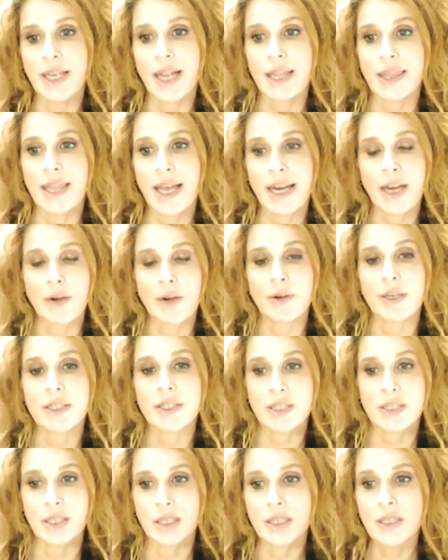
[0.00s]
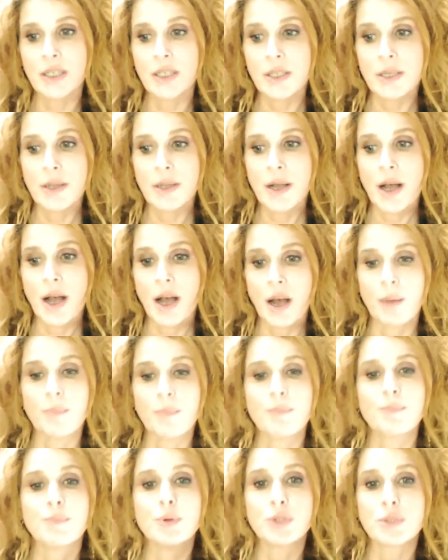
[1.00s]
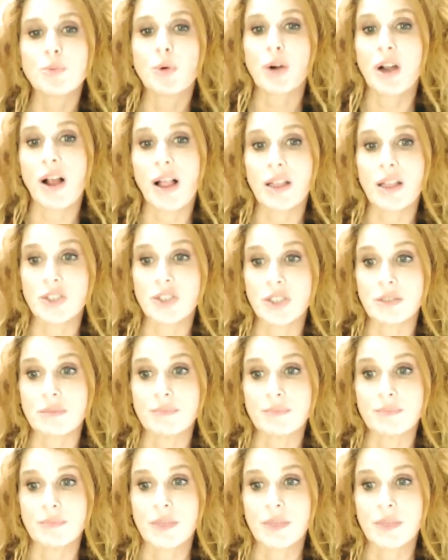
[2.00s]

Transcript: get that area to um, boost more collagen